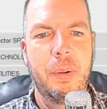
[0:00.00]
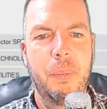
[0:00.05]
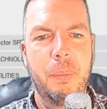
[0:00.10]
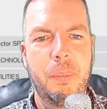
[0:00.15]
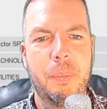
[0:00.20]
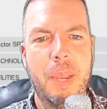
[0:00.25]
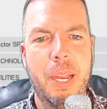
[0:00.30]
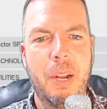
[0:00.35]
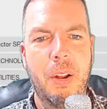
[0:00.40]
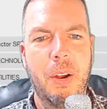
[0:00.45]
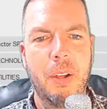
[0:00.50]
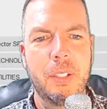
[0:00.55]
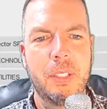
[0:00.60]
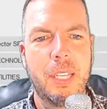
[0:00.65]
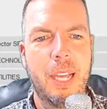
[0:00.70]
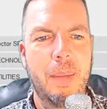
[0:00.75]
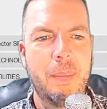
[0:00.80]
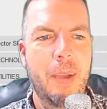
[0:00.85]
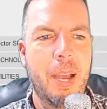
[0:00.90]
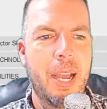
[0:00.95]
made
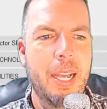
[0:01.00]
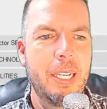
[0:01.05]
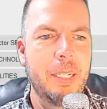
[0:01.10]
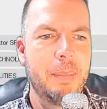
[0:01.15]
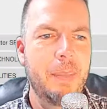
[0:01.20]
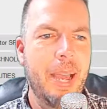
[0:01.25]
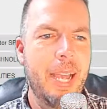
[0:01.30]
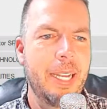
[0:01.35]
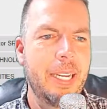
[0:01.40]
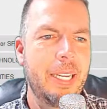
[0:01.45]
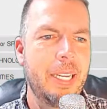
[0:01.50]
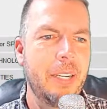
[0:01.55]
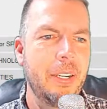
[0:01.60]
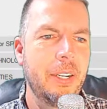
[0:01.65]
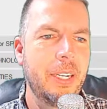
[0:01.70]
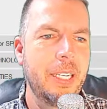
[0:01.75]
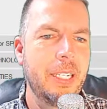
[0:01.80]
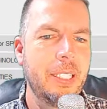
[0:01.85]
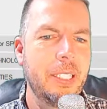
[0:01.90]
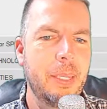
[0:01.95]
all-time highs back here
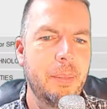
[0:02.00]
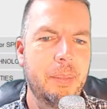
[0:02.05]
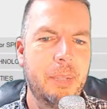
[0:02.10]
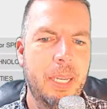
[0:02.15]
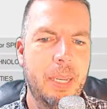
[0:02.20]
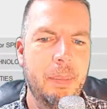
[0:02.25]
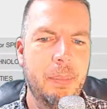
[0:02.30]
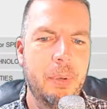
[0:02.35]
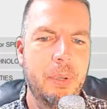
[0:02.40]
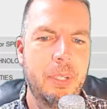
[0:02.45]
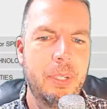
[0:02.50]
in September.